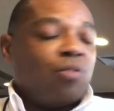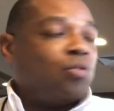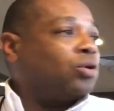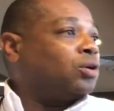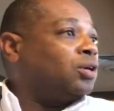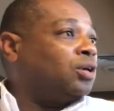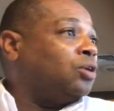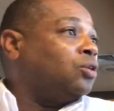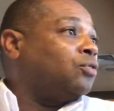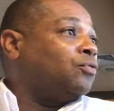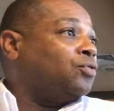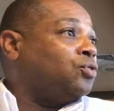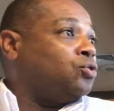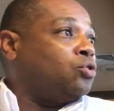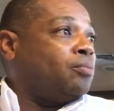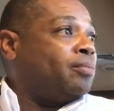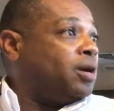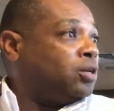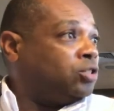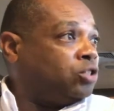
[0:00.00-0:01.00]
I want to interview
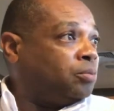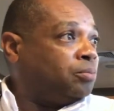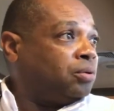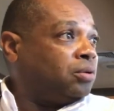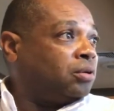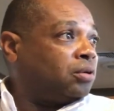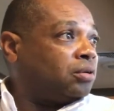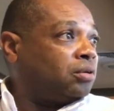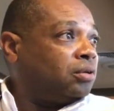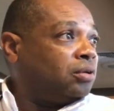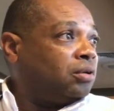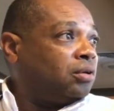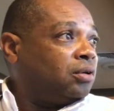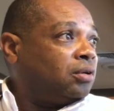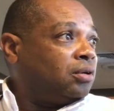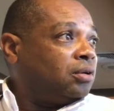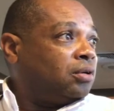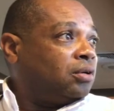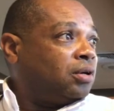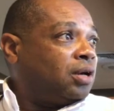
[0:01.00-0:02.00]
you about your book.
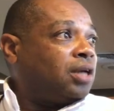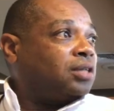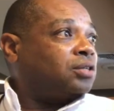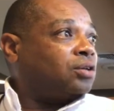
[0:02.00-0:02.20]
I